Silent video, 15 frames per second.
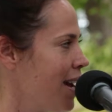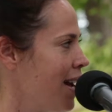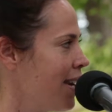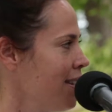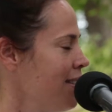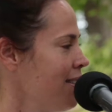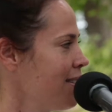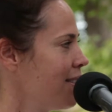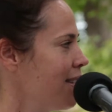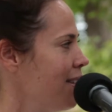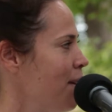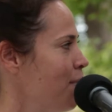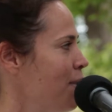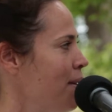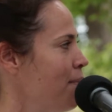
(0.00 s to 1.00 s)
gardens,
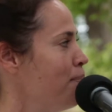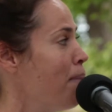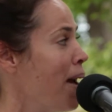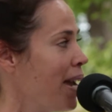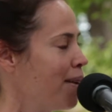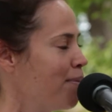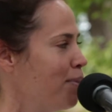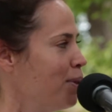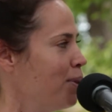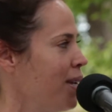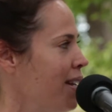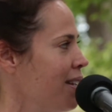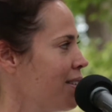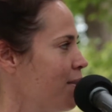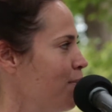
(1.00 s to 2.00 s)
and then we make
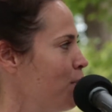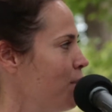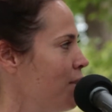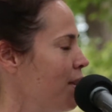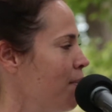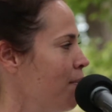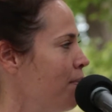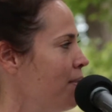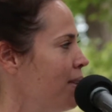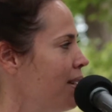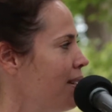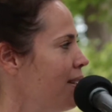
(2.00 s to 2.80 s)
buildings and put them